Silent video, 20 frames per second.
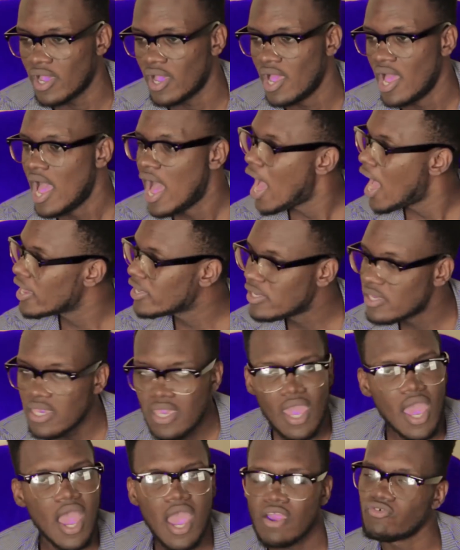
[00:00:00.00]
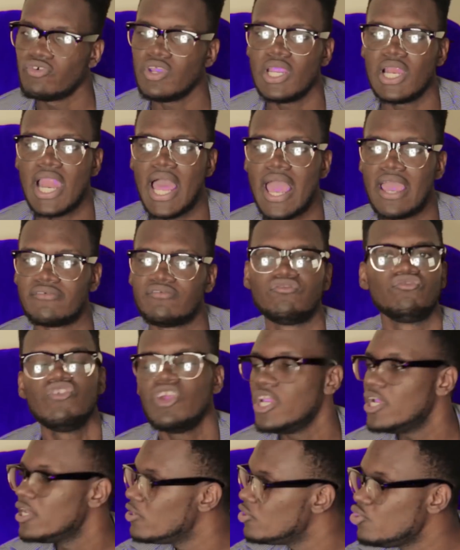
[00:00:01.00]
I can't real life.
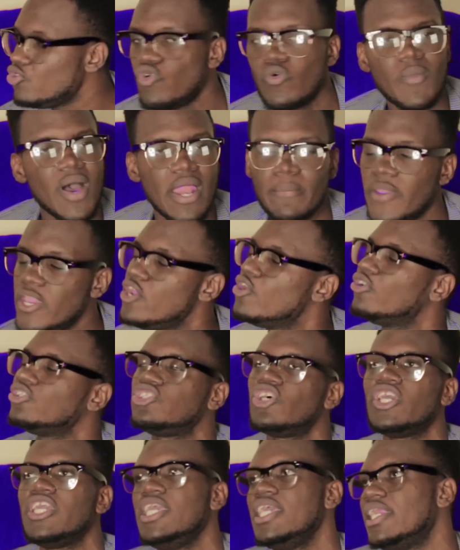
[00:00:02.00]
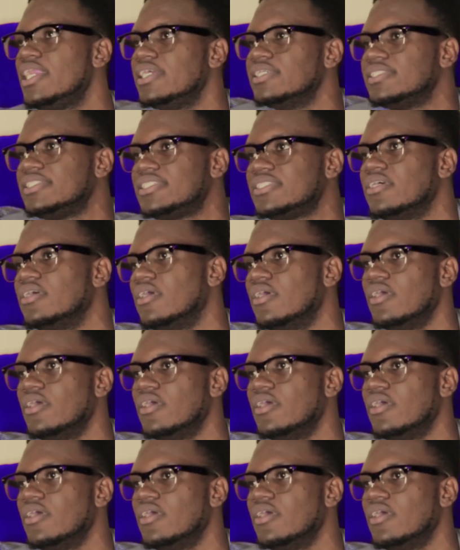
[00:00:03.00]
Real human being not so careless.